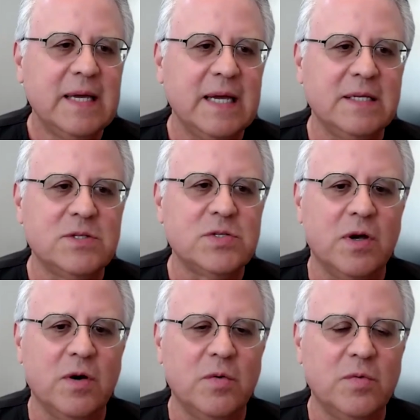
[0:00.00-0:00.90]
And
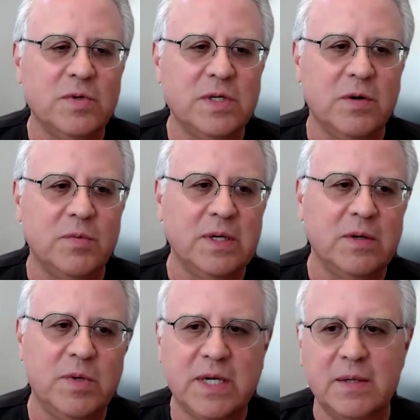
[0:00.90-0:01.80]
so,
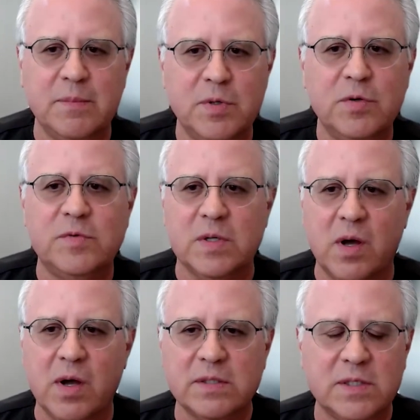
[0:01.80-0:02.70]
we kind of moved
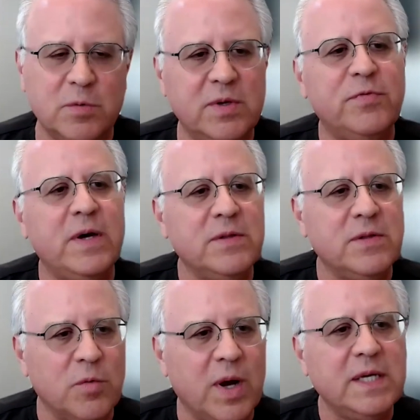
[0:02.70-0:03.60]
along till we found
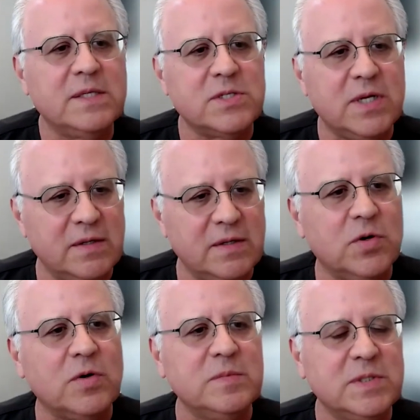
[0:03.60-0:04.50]
the right set of
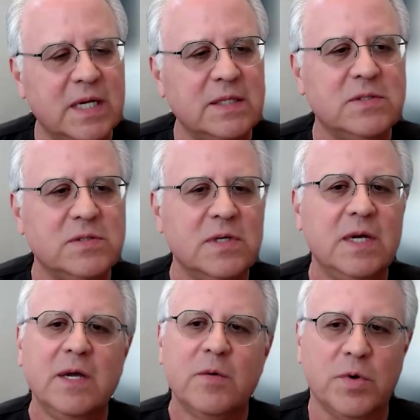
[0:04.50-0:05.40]
circumstances
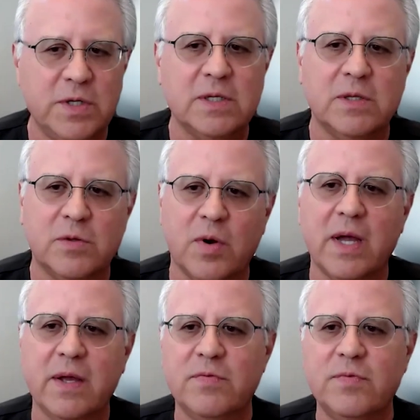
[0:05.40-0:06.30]
where you can
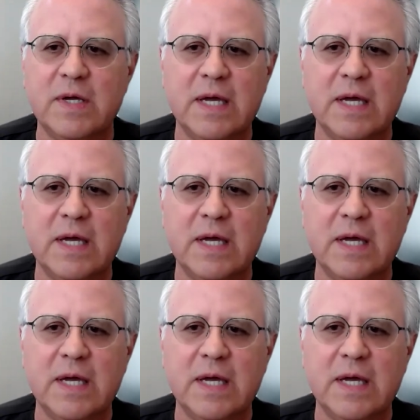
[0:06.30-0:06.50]
thrive.